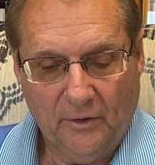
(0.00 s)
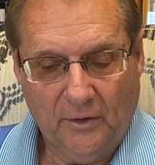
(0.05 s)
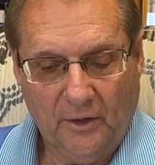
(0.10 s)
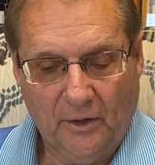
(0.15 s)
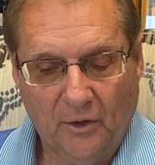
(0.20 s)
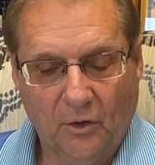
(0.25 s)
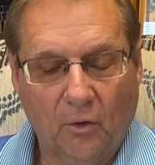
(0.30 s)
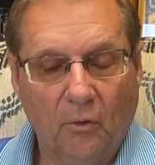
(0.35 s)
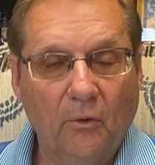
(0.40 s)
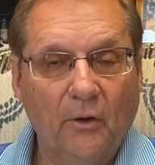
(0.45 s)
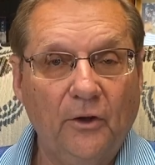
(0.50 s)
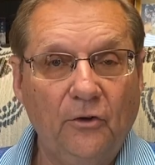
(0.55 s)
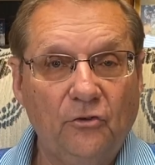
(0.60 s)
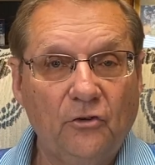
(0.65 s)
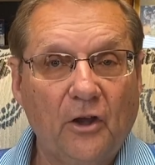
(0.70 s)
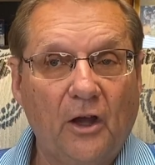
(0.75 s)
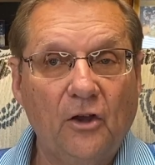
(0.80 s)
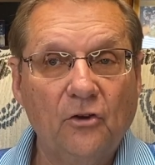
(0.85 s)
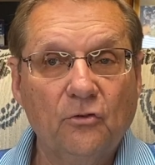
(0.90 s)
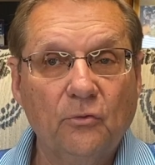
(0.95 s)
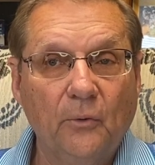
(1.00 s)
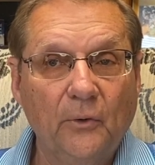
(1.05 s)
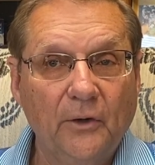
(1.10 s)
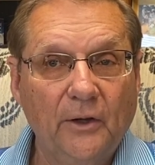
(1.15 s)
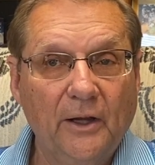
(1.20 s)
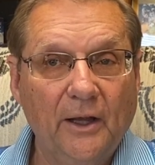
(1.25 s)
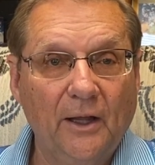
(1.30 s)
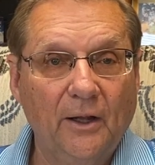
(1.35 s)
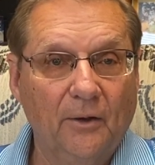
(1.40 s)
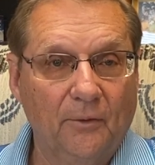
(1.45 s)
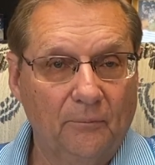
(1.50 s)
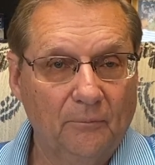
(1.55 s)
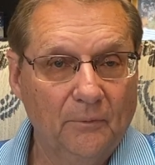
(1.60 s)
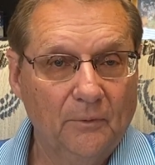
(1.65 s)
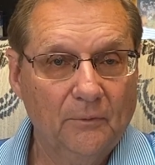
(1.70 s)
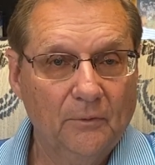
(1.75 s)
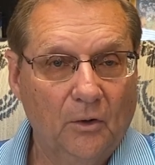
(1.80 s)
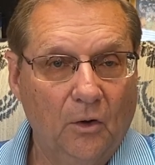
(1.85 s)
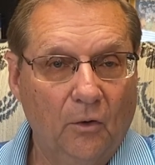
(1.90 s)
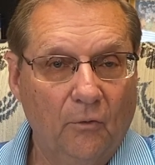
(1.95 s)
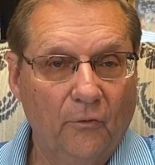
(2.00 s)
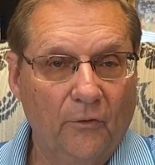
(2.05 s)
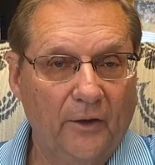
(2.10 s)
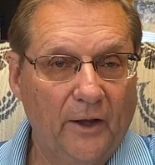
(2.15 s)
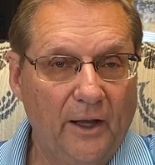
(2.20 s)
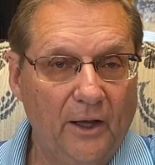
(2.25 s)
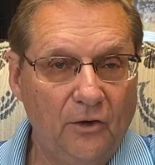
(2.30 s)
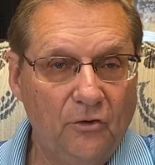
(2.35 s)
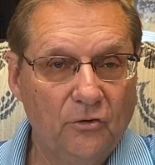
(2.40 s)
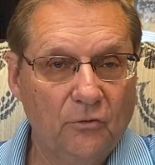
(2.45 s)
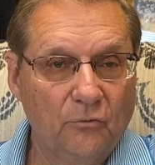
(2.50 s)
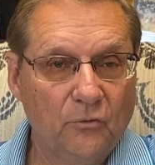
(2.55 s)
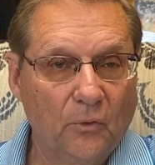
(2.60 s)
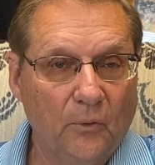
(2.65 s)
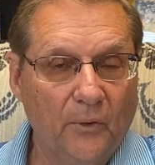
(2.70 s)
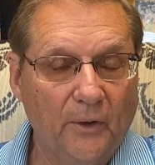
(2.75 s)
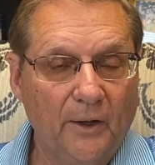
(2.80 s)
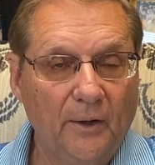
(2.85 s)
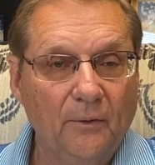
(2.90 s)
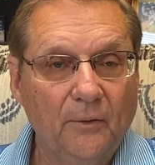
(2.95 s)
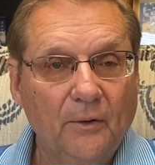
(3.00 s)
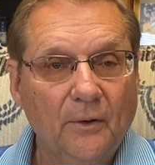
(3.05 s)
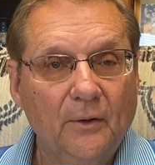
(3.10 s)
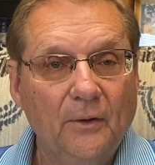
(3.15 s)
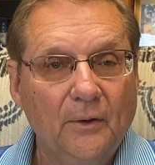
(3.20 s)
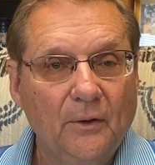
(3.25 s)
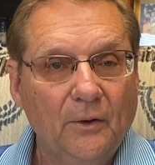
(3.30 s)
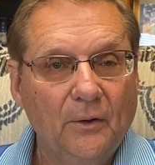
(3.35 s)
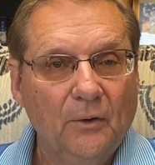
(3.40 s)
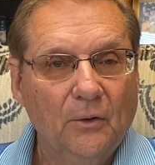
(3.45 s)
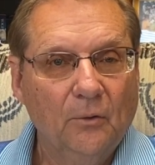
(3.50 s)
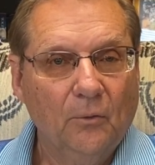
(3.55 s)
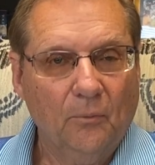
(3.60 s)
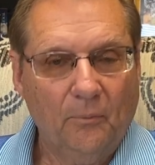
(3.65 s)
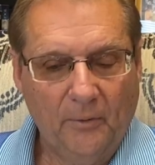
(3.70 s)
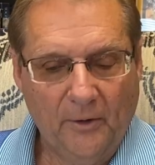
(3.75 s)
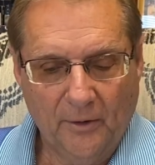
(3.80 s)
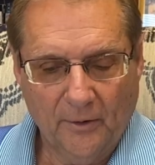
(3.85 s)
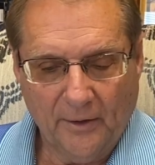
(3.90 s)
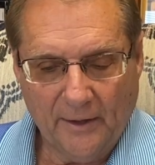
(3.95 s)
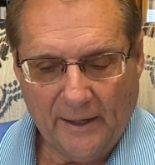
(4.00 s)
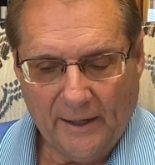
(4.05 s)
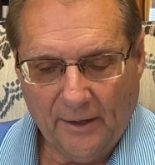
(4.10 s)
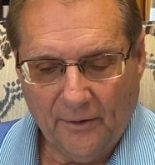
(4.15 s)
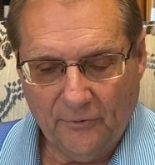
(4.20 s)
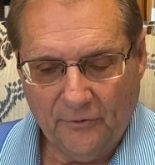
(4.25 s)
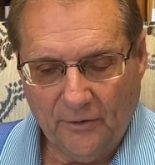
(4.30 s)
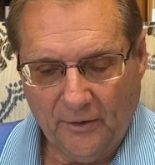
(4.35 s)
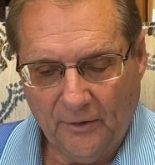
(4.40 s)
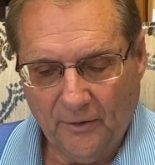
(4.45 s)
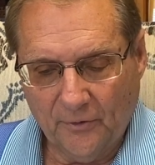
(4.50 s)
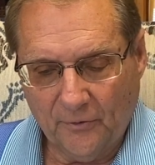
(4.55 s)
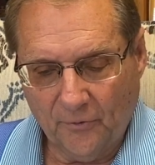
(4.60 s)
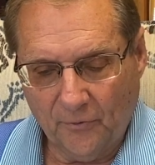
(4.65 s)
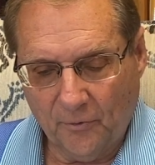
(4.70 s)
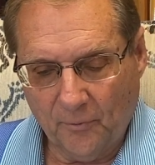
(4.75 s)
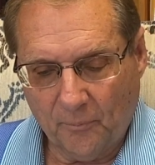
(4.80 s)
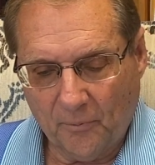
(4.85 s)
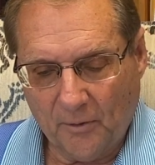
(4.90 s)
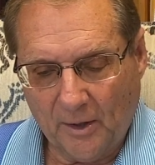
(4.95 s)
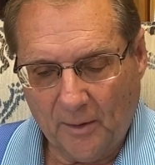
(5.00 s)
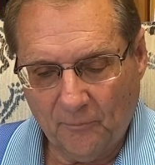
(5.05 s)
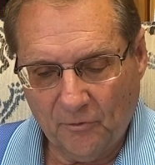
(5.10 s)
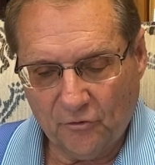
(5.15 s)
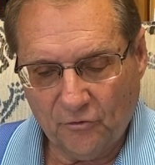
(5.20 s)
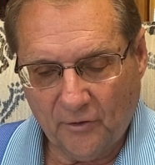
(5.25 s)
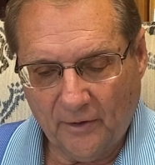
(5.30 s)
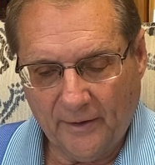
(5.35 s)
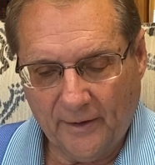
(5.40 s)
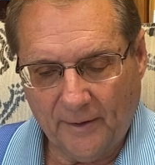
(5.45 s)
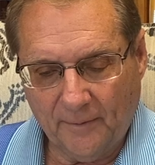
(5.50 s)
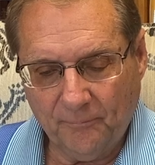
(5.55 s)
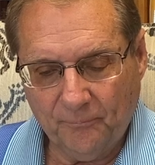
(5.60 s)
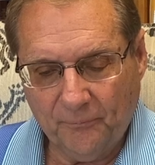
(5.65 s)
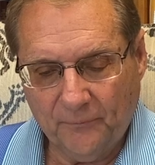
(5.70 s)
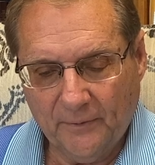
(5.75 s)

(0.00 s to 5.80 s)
And only Joshua and Caleb, over the age of 20, will be allowed to enter the promised land."